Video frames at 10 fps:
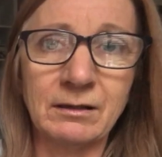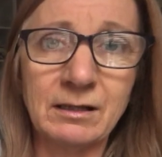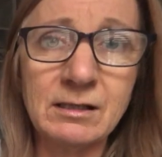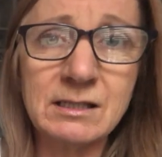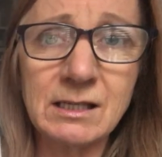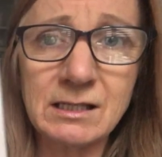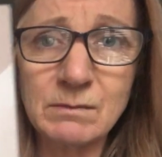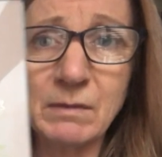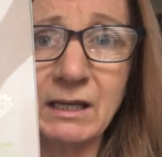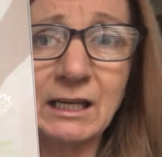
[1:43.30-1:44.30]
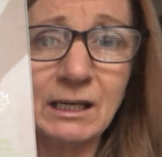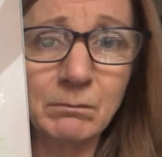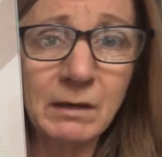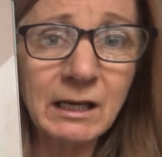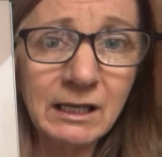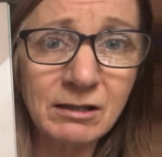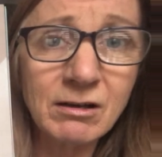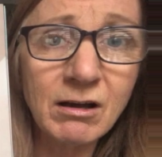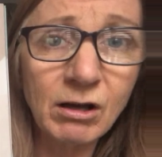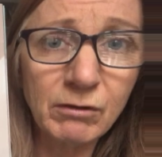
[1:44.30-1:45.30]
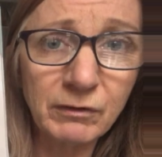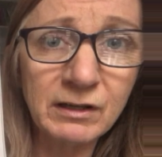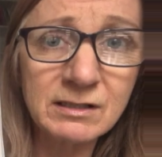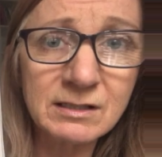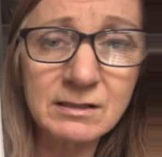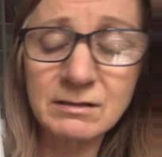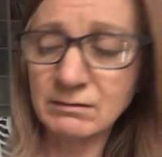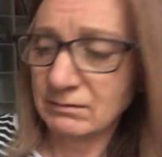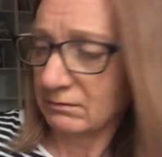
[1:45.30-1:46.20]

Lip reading: This is making me nervous.